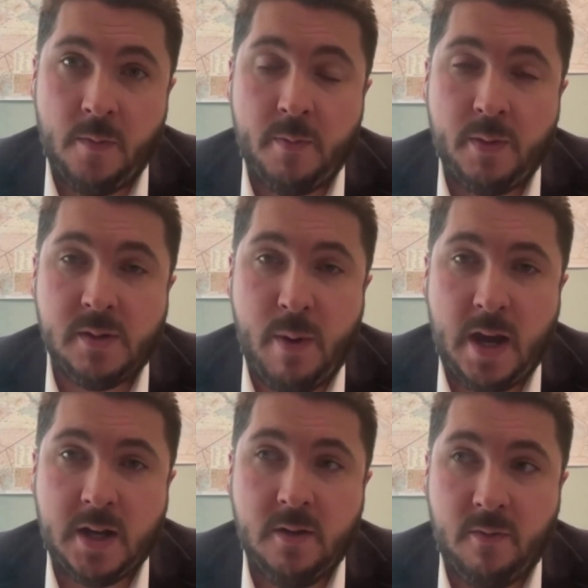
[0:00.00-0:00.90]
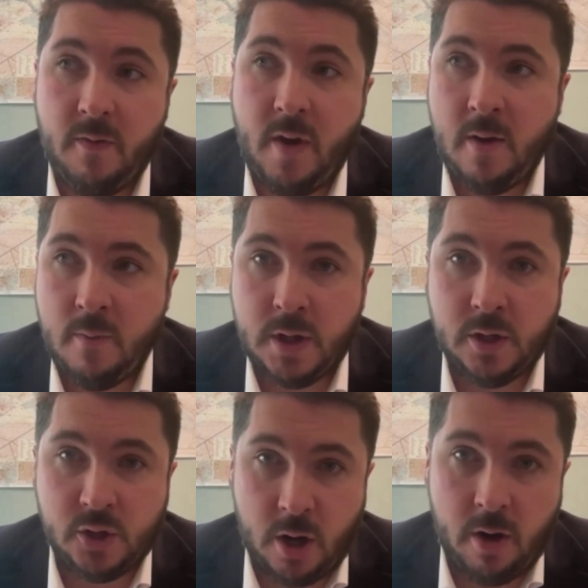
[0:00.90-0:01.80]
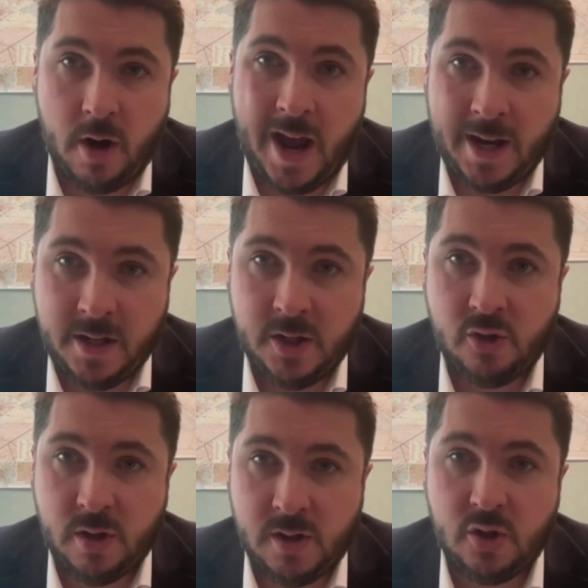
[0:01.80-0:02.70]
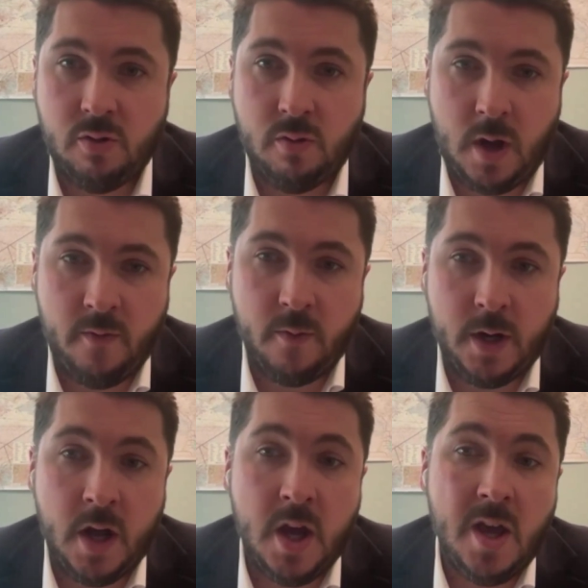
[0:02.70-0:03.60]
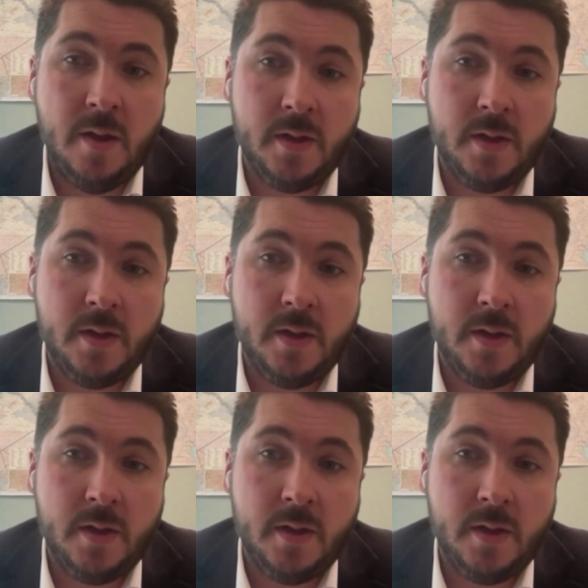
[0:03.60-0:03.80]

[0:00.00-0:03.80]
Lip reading: from the perspective of Ahmed al-Shara and his transitional government,